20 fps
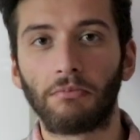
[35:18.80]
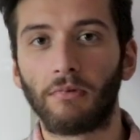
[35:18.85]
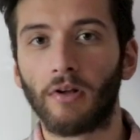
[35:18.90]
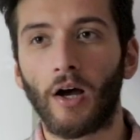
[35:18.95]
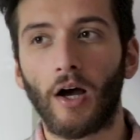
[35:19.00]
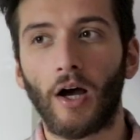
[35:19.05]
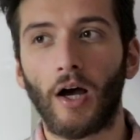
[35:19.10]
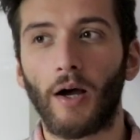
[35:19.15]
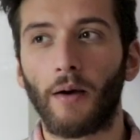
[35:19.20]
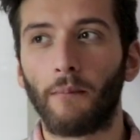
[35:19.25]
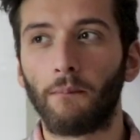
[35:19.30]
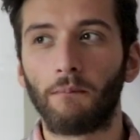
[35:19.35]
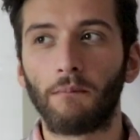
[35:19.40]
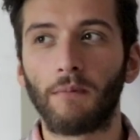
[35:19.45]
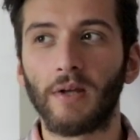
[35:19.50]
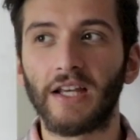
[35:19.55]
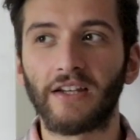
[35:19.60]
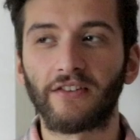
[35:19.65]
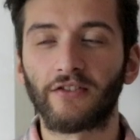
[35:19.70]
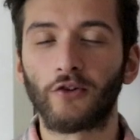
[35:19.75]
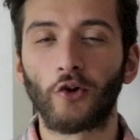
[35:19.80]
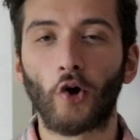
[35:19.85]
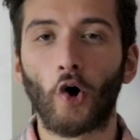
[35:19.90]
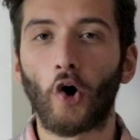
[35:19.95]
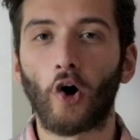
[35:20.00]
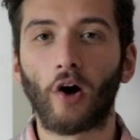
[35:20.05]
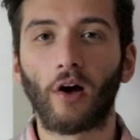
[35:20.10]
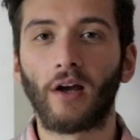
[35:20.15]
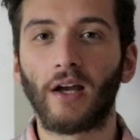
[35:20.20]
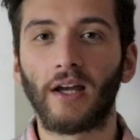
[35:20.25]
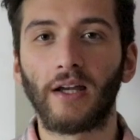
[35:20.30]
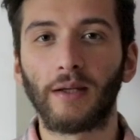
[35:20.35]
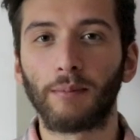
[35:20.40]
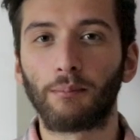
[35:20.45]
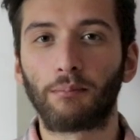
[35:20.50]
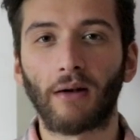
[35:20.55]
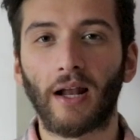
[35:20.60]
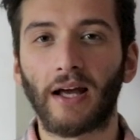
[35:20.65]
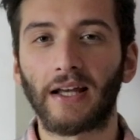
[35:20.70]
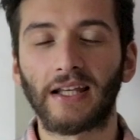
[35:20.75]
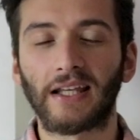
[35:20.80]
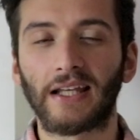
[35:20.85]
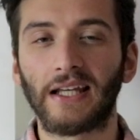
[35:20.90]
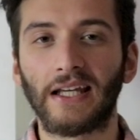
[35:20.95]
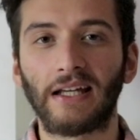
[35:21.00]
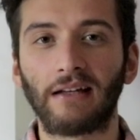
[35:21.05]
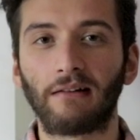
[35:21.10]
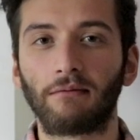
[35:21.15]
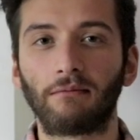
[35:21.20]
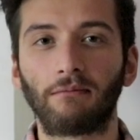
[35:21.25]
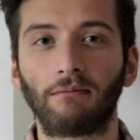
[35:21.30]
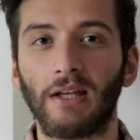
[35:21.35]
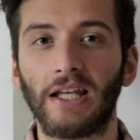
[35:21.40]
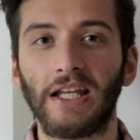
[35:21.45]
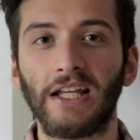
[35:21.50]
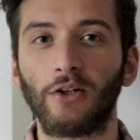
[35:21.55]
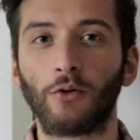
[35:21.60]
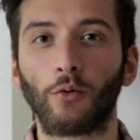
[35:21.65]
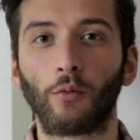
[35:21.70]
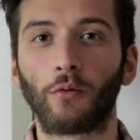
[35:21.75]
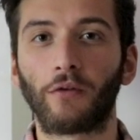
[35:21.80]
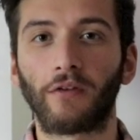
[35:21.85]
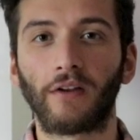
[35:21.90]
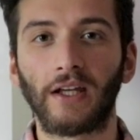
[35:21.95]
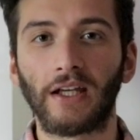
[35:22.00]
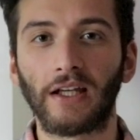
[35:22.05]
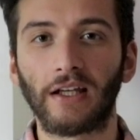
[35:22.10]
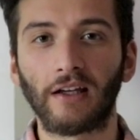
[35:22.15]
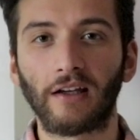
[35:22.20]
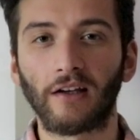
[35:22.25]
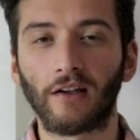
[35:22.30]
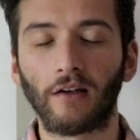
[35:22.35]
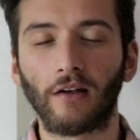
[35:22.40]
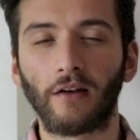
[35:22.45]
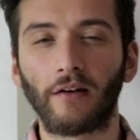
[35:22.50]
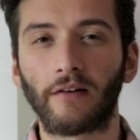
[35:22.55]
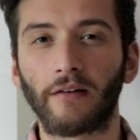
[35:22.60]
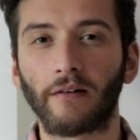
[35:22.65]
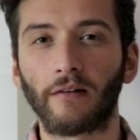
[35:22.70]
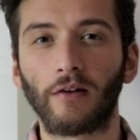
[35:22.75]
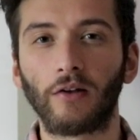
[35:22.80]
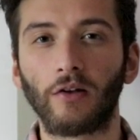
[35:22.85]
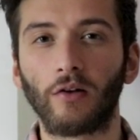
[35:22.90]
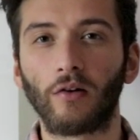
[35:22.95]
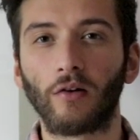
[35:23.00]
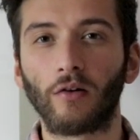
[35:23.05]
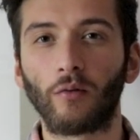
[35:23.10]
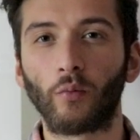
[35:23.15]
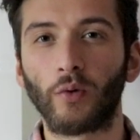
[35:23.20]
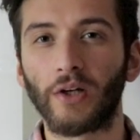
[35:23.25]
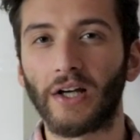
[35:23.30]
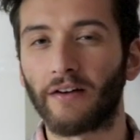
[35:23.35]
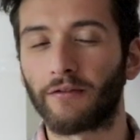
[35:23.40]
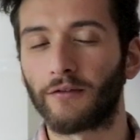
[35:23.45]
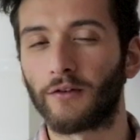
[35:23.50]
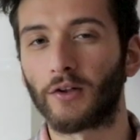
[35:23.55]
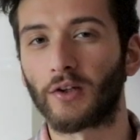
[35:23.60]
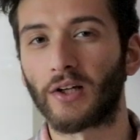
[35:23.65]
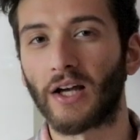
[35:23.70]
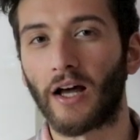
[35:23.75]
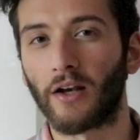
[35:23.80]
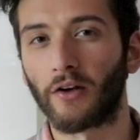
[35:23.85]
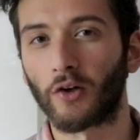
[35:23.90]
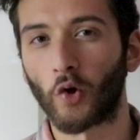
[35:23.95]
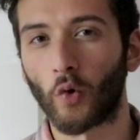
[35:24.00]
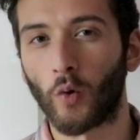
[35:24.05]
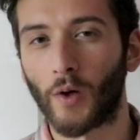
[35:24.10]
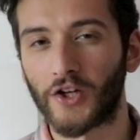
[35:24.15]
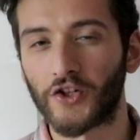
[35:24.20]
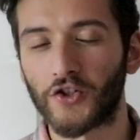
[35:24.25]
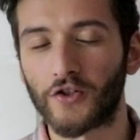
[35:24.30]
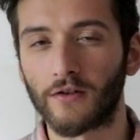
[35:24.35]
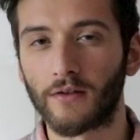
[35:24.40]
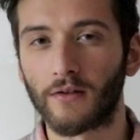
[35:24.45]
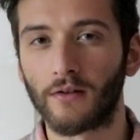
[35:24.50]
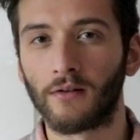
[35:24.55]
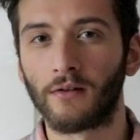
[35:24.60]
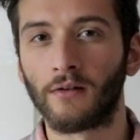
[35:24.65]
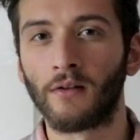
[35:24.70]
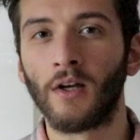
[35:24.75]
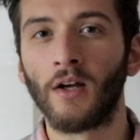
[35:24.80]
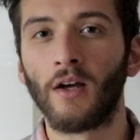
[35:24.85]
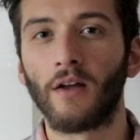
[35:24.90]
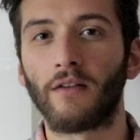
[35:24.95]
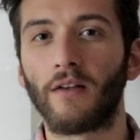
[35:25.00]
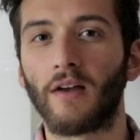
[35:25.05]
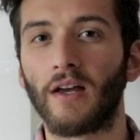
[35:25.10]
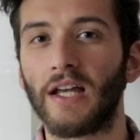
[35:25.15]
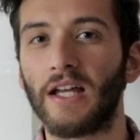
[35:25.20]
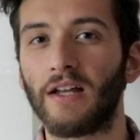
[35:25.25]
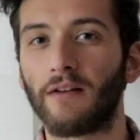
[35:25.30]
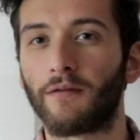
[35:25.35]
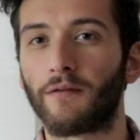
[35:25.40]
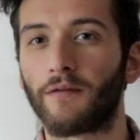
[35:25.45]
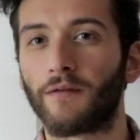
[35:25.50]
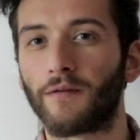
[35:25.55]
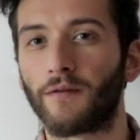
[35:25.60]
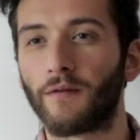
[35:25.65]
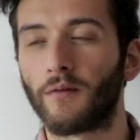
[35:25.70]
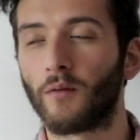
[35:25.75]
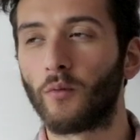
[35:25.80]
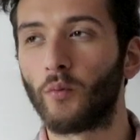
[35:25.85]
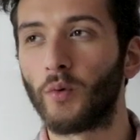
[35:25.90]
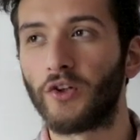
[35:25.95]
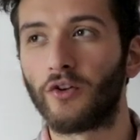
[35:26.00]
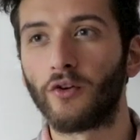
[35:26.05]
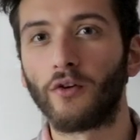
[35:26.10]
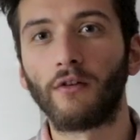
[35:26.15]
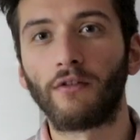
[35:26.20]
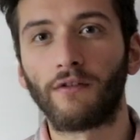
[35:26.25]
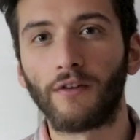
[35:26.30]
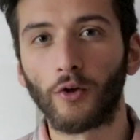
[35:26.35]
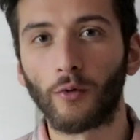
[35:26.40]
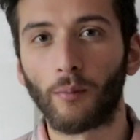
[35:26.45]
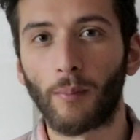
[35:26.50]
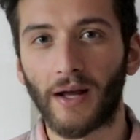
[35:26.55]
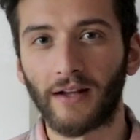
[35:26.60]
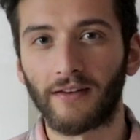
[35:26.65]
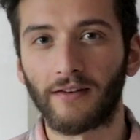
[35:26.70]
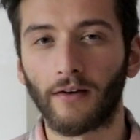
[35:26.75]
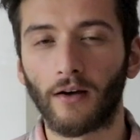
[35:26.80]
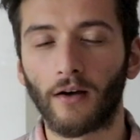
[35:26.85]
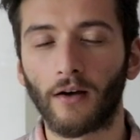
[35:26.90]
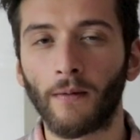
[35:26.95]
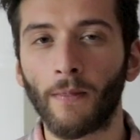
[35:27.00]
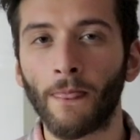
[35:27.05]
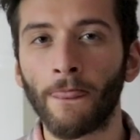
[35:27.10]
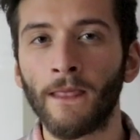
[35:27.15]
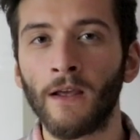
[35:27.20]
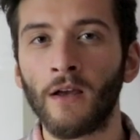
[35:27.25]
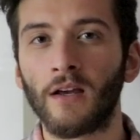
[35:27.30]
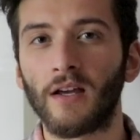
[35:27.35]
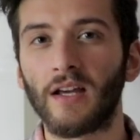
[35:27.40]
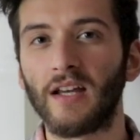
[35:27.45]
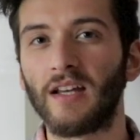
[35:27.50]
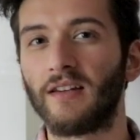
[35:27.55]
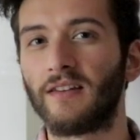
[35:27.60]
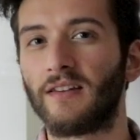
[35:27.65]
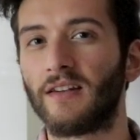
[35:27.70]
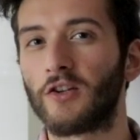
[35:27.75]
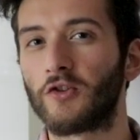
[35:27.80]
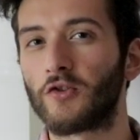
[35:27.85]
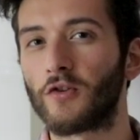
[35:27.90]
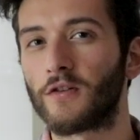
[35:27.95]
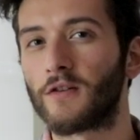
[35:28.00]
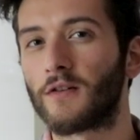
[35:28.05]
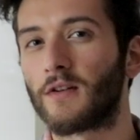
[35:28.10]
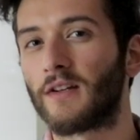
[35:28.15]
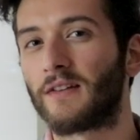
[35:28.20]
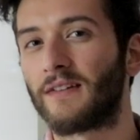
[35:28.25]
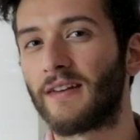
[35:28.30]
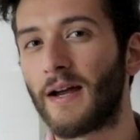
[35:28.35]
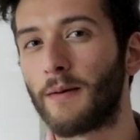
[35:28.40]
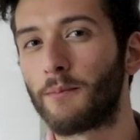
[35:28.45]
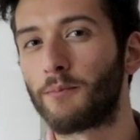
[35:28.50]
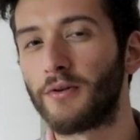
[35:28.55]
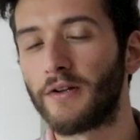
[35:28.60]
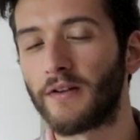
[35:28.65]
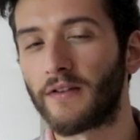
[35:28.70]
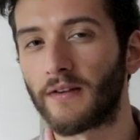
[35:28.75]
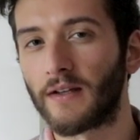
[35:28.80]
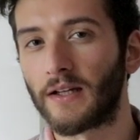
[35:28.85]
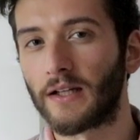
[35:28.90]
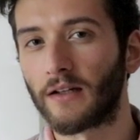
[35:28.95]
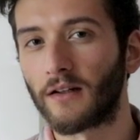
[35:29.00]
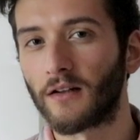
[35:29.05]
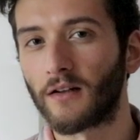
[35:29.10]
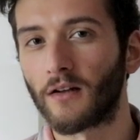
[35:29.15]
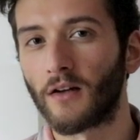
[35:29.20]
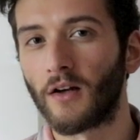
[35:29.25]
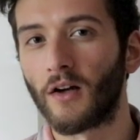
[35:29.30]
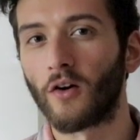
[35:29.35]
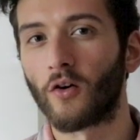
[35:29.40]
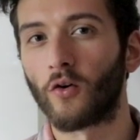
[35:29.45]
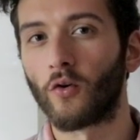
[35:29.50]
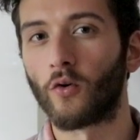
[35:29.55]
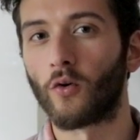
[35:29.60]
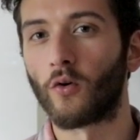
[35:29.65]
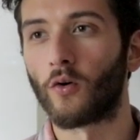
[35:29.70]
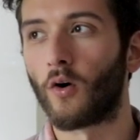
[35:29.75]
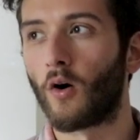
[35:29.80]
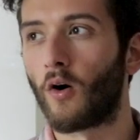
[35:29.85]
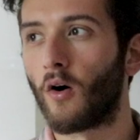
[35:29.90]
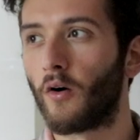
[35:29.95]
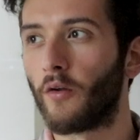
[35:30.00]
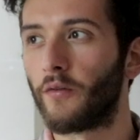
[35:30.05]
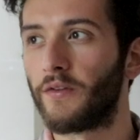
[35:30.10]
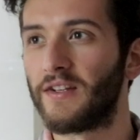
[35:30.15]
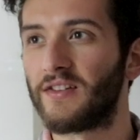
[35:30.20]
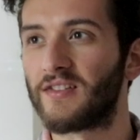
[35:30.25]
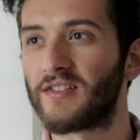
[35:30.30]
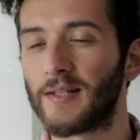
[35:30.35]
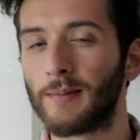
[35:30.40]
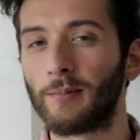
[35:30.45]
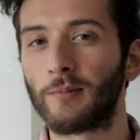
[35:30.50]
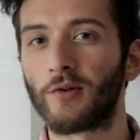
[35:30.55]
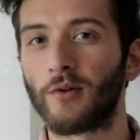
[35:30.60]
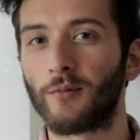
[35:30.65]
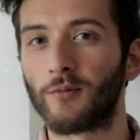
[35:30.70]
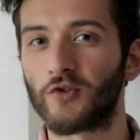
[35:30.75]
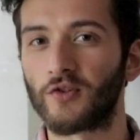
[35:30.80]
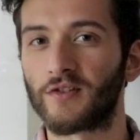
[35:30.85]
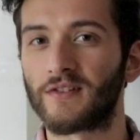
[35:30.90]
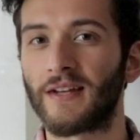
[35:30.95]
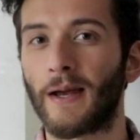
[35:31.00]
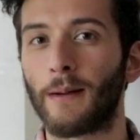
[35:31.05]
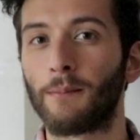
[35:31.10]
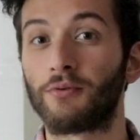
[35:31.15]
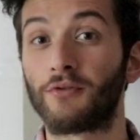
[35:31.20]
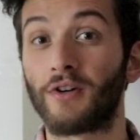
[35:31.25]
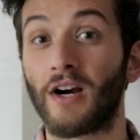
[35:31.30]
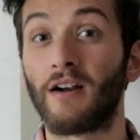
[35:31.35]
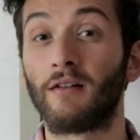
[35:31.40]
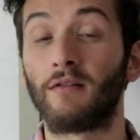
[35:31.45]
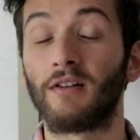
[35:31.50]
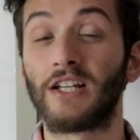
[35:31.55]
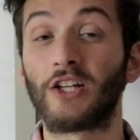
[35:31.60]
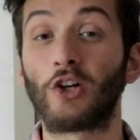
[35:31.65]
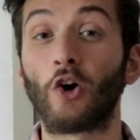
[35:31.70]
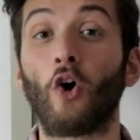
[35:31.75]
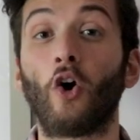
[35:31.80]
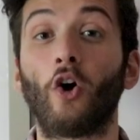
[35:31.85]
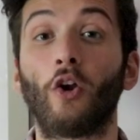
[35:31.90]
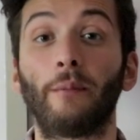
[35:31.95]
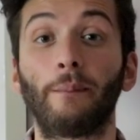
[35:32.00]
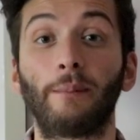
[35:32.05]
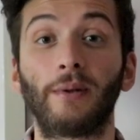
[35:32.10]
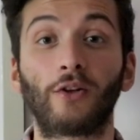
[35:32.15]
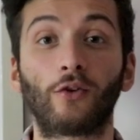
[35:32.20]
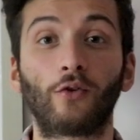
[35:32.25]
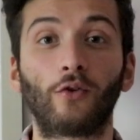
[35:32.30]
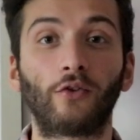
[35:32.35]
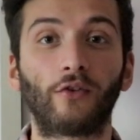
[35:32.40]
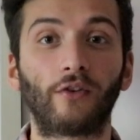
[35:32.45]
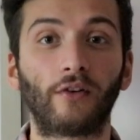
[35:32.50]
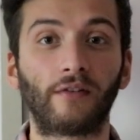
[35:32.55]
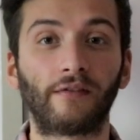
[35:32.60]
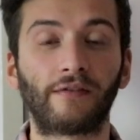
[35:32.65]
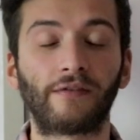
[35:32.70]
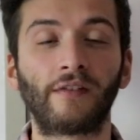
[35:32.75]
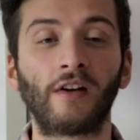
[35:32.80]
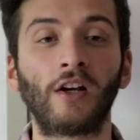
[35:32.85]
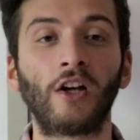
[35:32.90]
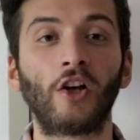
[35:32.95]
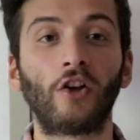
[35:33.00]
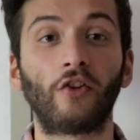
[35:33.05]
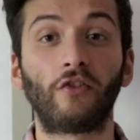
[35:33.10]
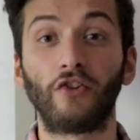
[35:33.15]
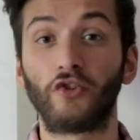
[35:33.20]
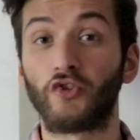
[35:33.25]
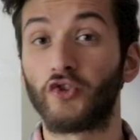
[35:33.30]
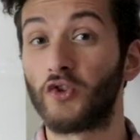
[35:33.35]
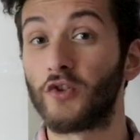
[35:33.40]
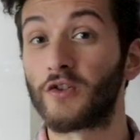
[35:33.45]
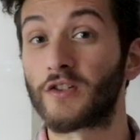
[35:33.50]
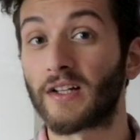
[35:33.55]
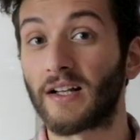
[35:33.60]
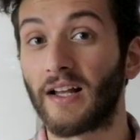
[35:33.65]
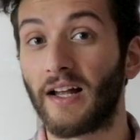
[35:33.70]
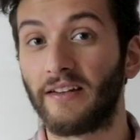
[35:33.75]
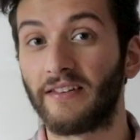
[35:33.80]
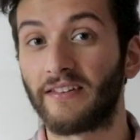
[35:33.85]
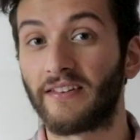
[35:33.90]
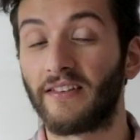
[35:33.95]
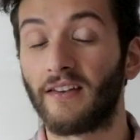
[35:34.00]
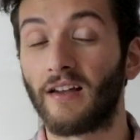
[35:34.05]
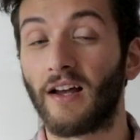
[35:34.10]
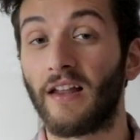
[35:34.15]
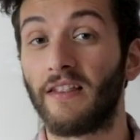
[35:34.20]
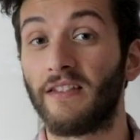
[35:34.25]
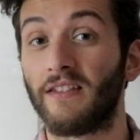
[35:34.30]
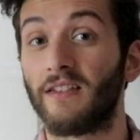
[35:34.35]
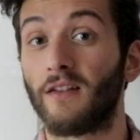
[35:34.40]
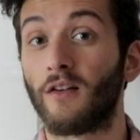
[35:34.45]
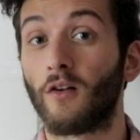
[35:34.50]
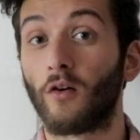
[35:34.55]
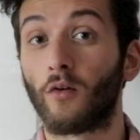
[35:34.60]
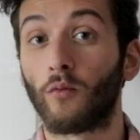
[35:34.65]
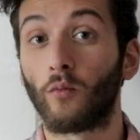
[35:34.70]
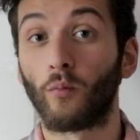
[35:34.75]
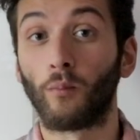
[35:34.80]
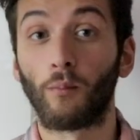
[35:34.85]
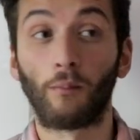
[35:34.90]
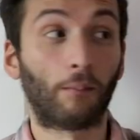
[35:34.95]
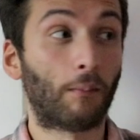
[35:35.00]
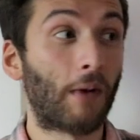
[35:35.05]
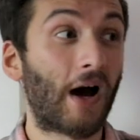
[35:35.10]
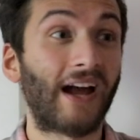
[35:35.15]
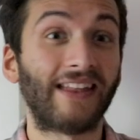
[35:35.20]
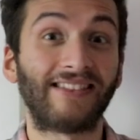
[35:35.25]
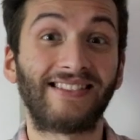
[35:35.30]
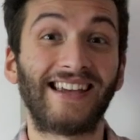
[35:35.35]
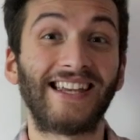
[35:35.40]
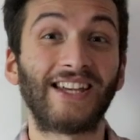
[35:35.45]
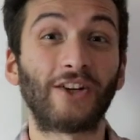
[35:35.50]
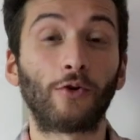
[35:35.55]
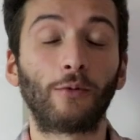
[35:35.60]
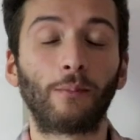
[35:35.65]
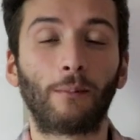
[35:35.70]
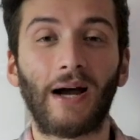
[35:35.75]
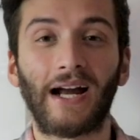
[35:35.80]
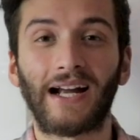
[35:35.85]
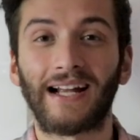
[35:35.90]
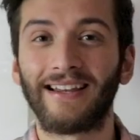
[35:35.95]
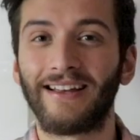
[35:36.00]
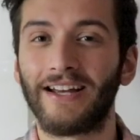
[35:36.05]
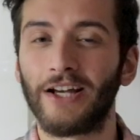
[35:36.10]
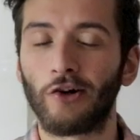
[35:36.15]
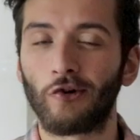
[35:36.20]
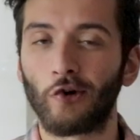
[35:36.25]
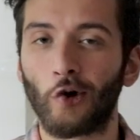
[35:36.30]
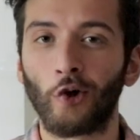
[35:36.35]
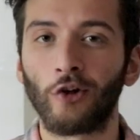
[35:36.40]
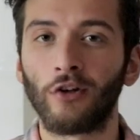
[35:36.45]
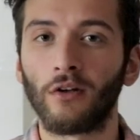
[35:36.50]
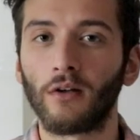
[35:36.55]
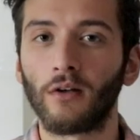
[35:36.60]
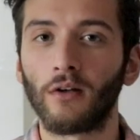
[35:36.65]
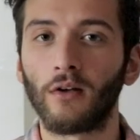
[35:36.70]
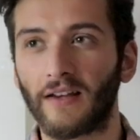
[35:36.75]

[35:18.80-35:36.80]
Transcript: um, it's not a blanket heal thing and we have to kind of question that if we do feel better, is it just a temporary thing or are these symptoms just temporarily gone because of the juice cleanse and might they come back later on?